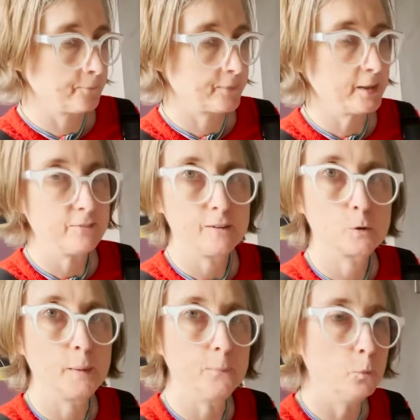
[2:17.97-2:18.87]
They feel
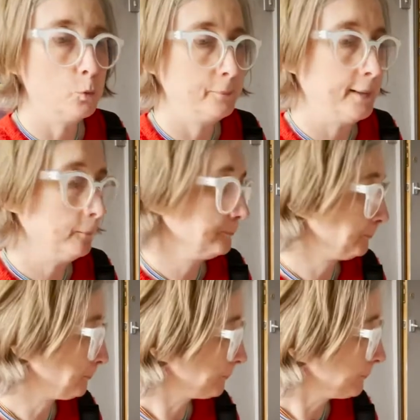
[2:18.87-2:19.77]
quite warm now.
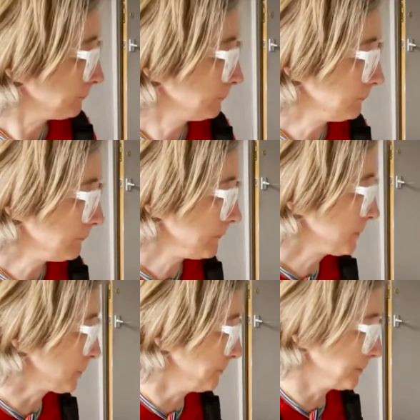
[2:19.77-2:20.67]

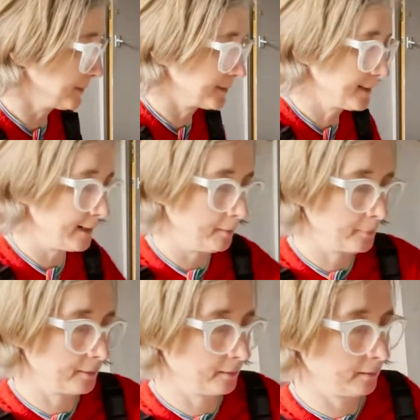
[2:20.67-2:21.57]
I'm going to tape
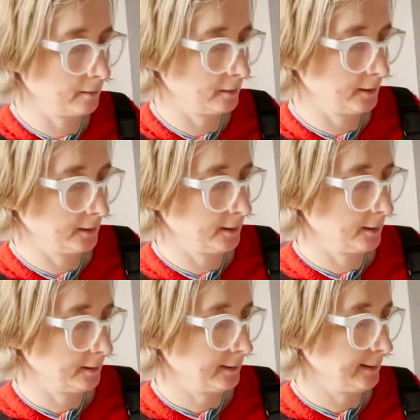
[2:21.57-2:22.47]

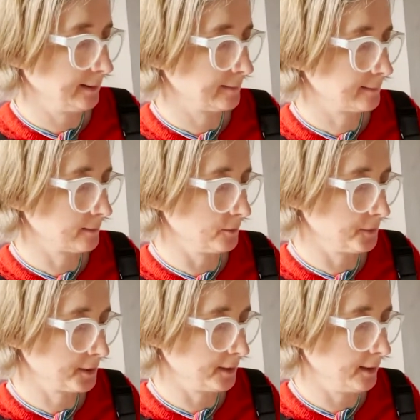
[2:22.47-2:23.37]
the legs
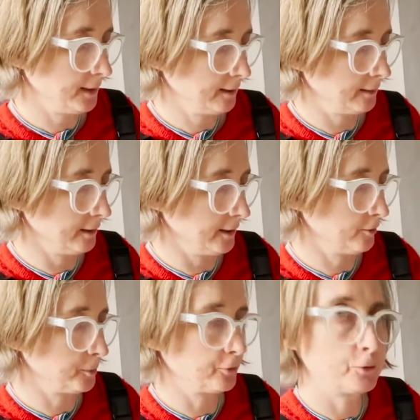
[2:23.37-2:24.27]
onto the knife
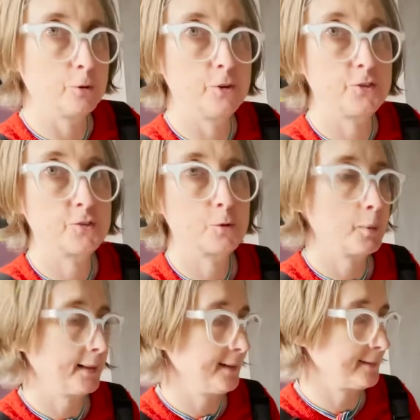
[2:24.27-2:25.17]
as
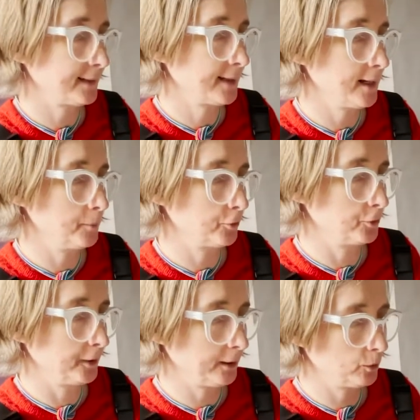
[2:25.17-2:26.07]
quickly as I can before
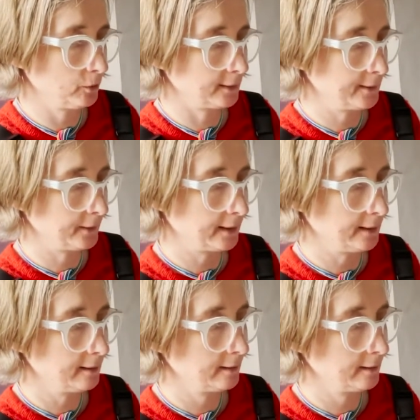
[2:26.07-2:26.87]
they cool down again.